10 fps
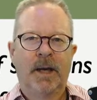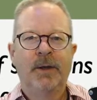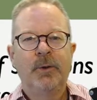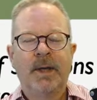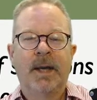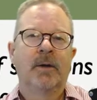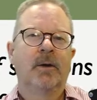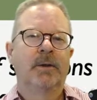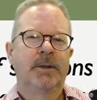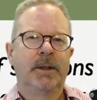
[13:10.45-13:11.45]
and you can't
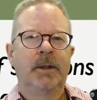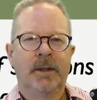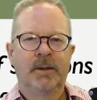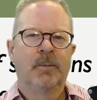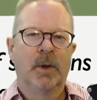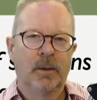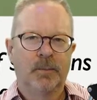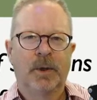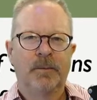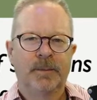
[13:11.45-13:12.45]
articulate the
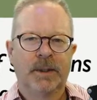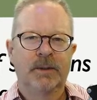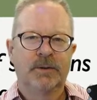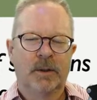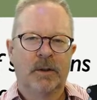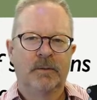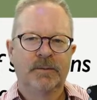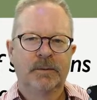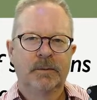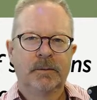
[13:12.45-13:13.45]
market problem that it
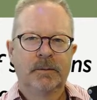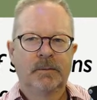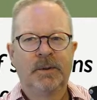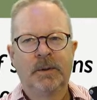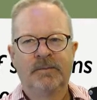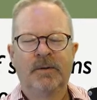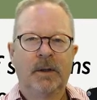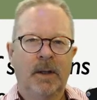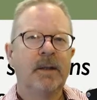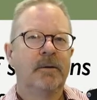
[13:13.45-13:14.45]
solves, well, you're
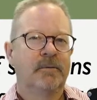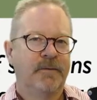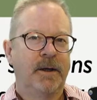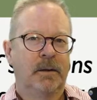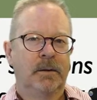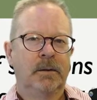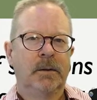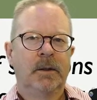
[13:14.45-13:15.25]
very likely to fail.